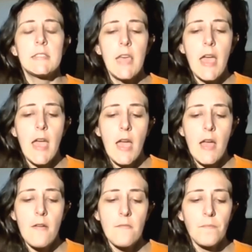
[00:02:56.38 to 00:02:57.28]

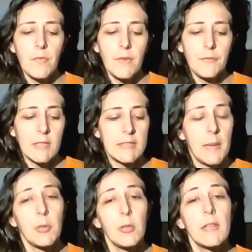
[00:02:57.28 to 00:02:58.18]
there, for
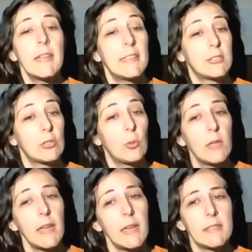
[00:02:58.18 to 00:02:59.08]
example, in their
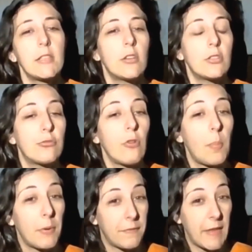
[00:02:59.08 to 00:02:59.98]
schooling, is there a
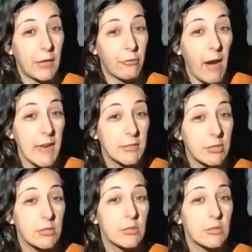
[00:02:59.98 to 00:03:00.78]
drop of their grades at